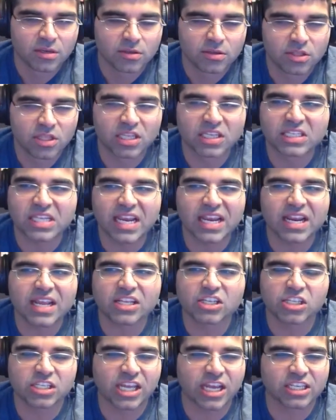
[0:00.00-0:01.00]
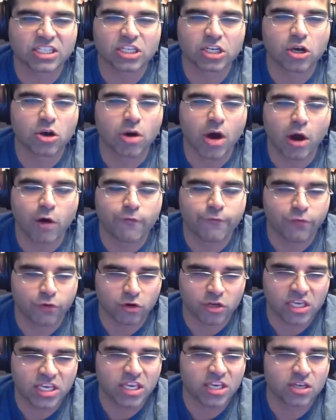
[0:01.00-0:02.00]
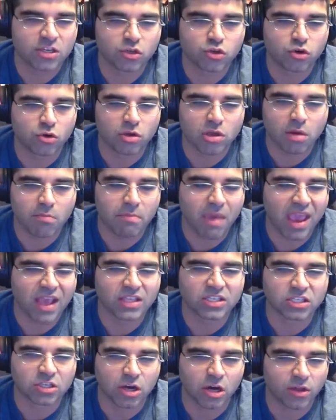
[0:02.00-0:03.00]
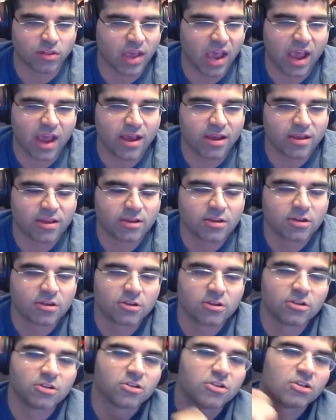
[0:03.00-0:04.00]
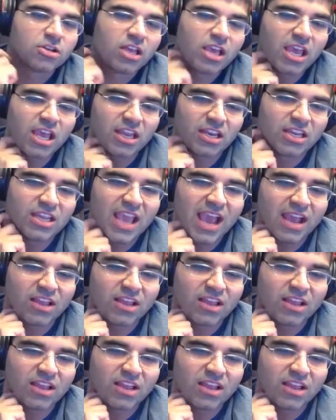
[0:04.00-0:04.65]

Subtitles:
The data just has to go out for key control commands and all that. And yeah,